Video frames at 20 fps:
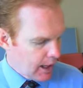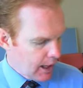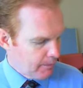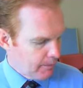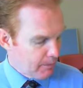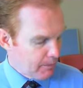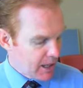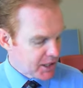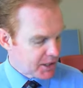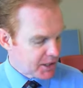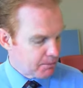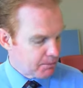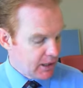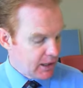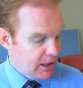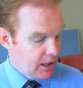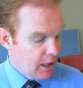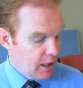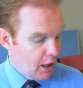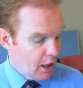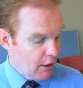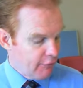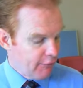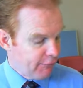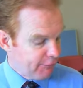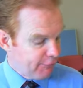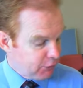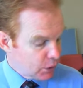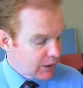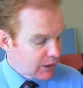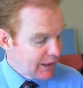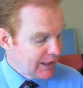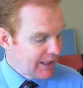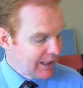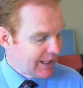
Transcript: must be fully